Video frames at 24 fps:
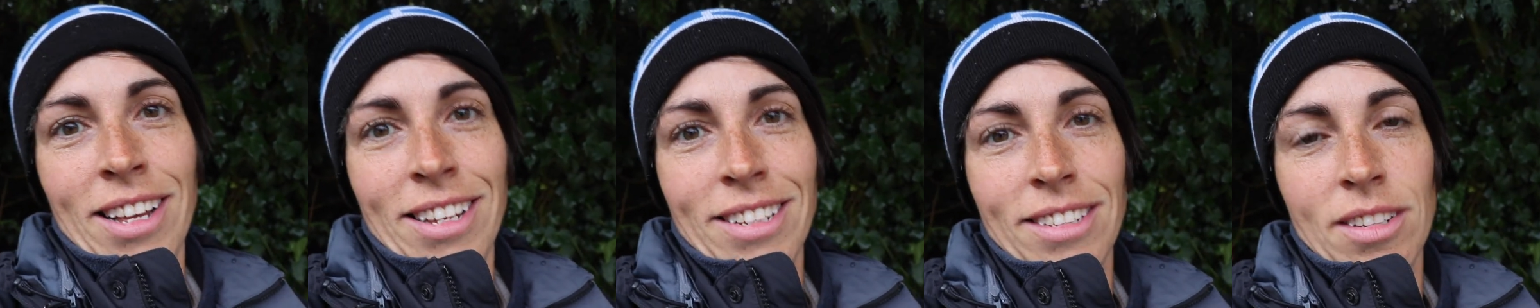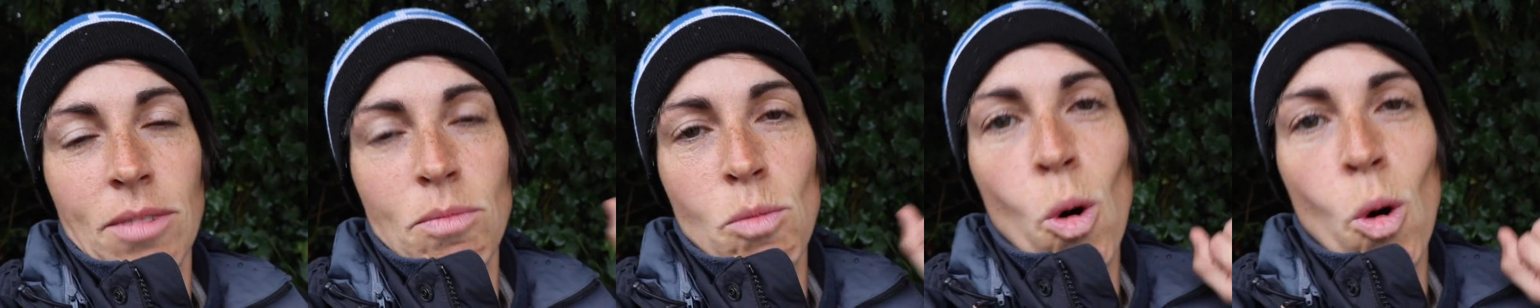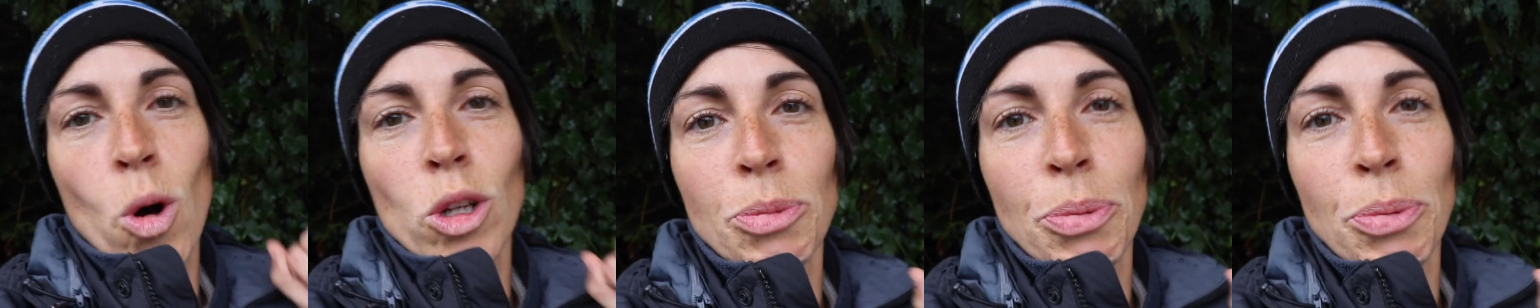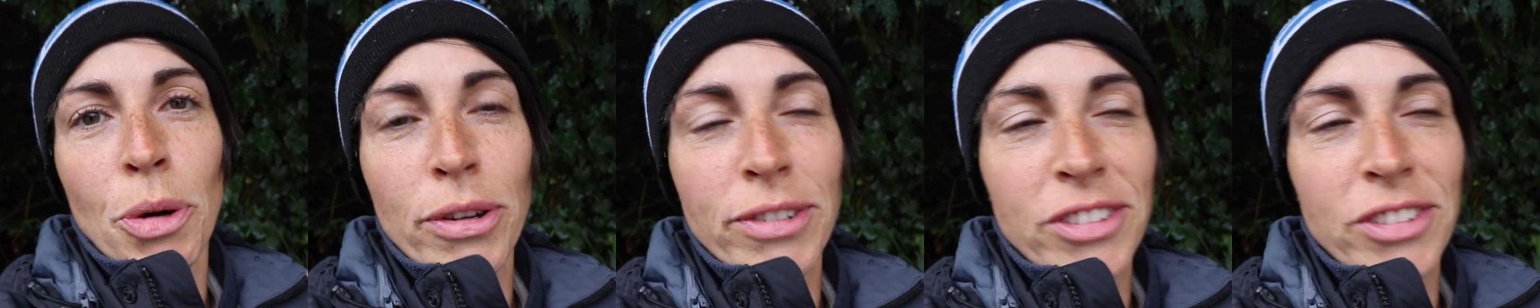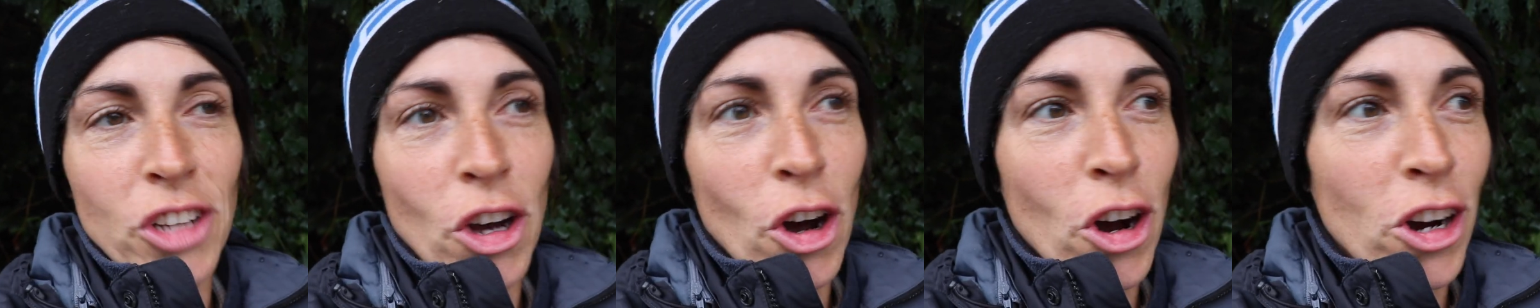some
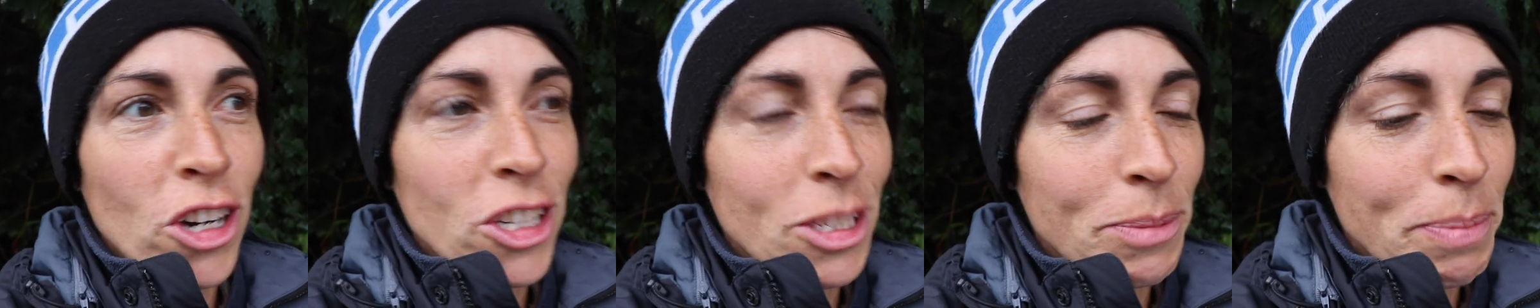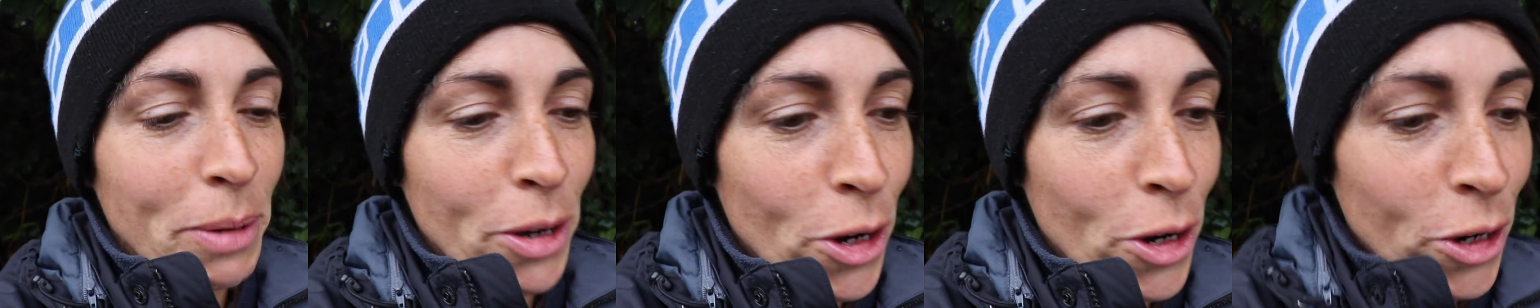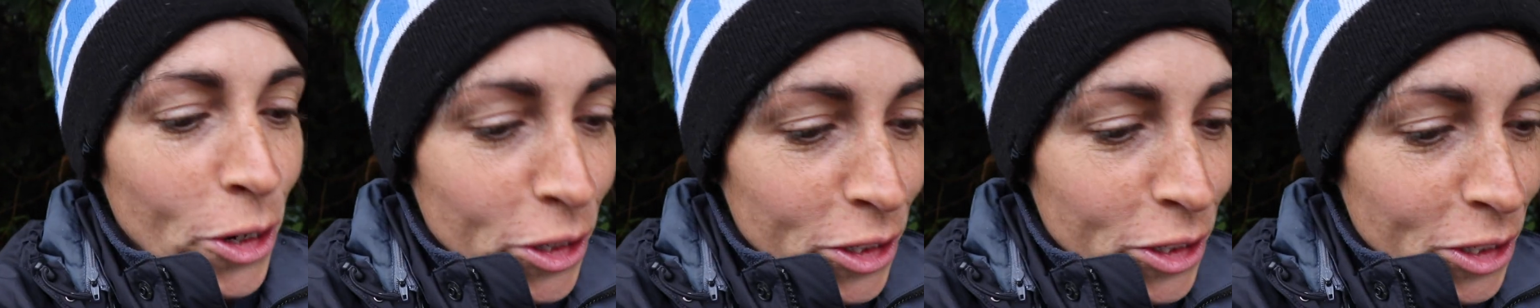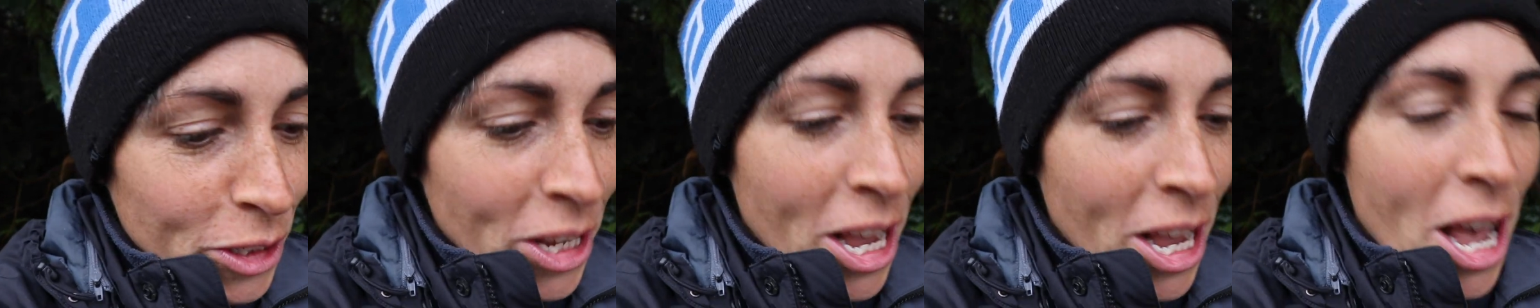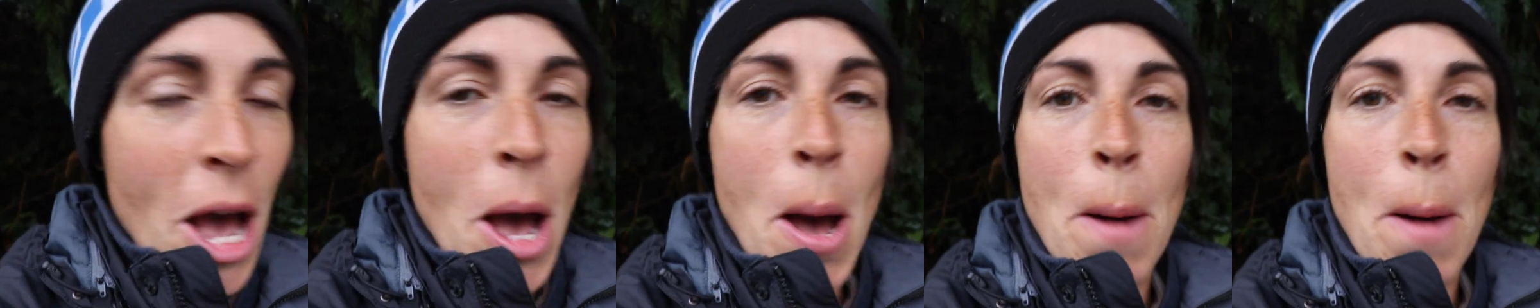waterproof socks because